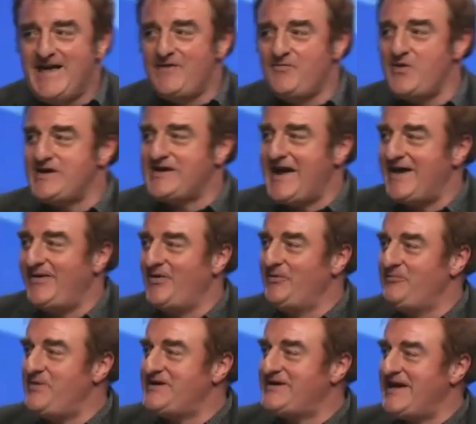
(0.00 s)
we
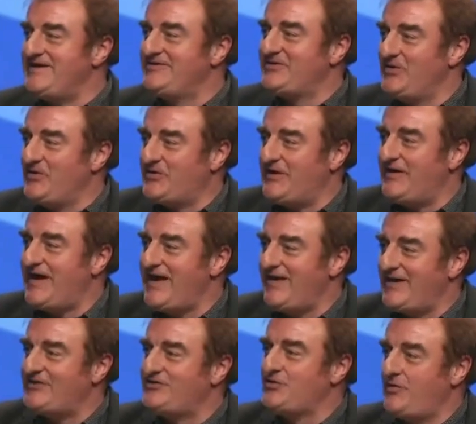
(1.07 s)
cannot begin to look at
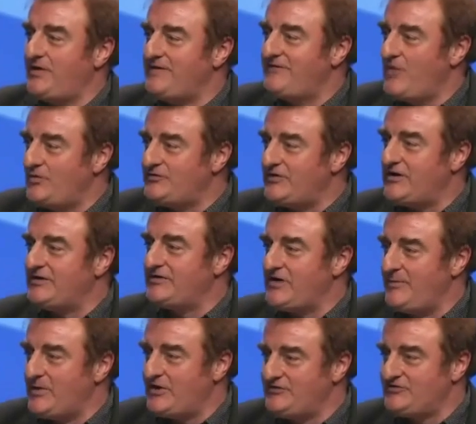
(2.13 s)
electronic voting and
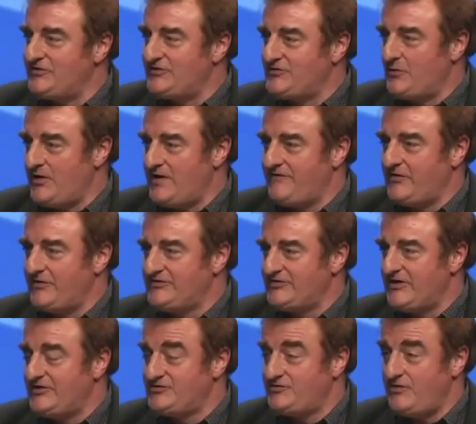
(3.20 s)
coming into the 21st
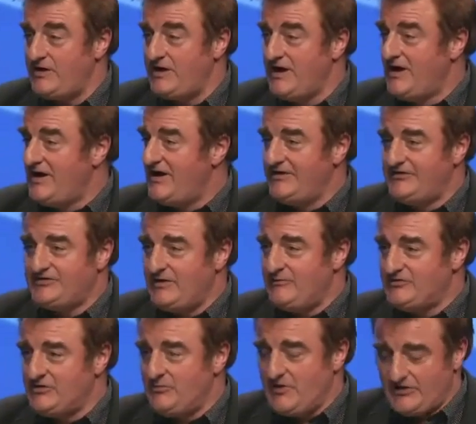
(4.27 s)
century, it
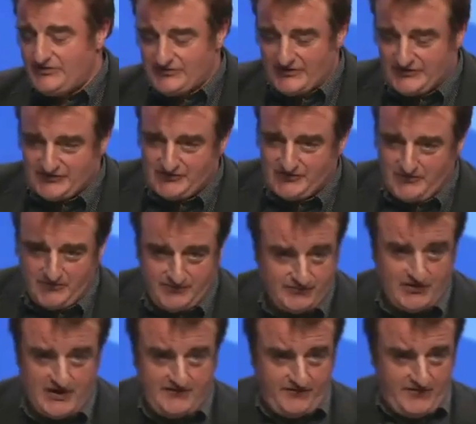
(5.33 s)
seems to me just
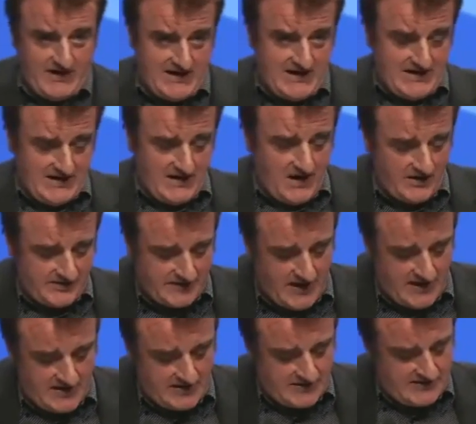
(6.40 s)
dreadfully
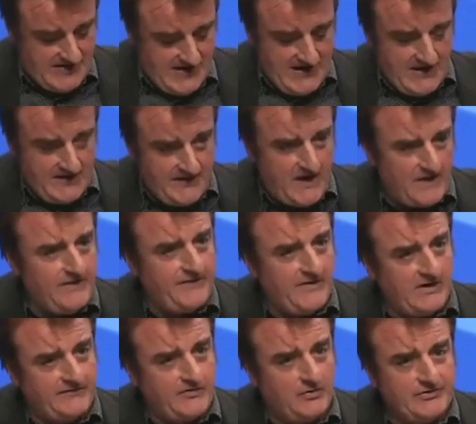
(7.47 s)
archaic. The other
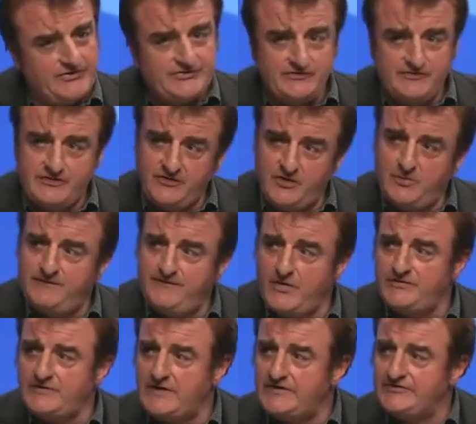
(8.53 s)
thing, of course, to do with
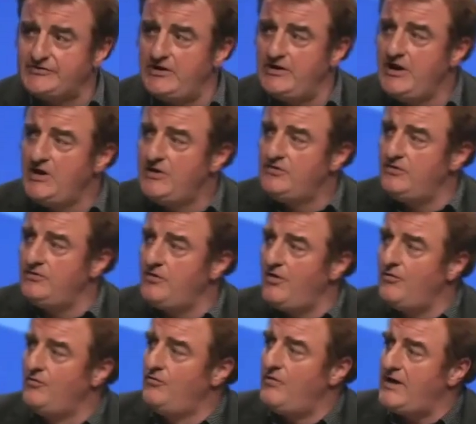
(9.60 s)
voting is that you're not
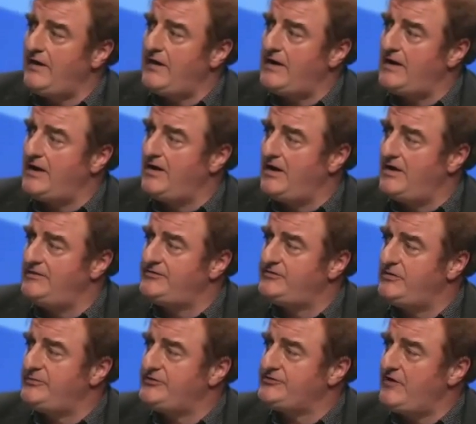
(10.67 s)
really allowed
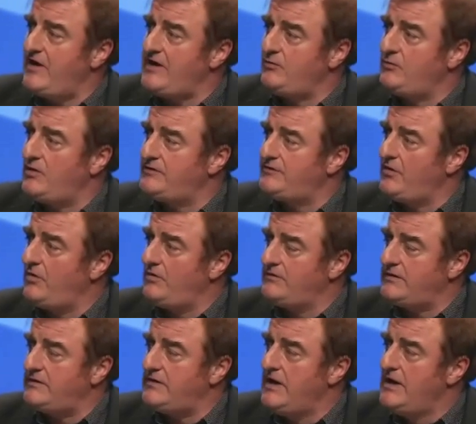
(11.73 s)
to abstain. We're told that